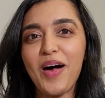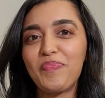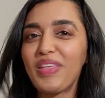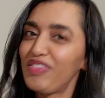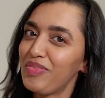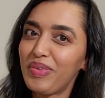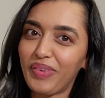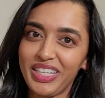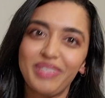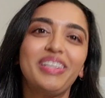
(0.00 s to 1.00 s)
if you've been
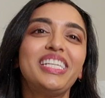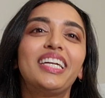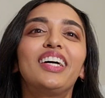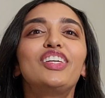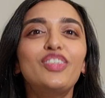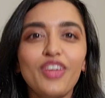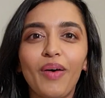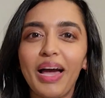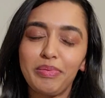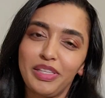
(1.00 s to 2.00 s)
watching my channel, you know
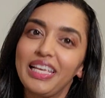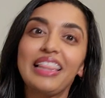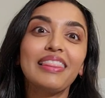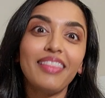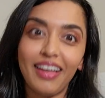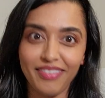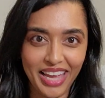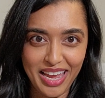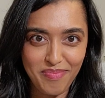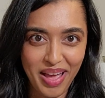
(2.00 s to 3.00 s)
I absolutely love
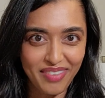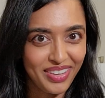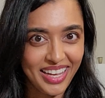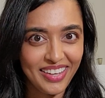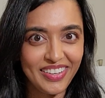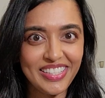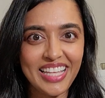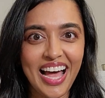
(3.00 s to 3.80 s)
handbag videos.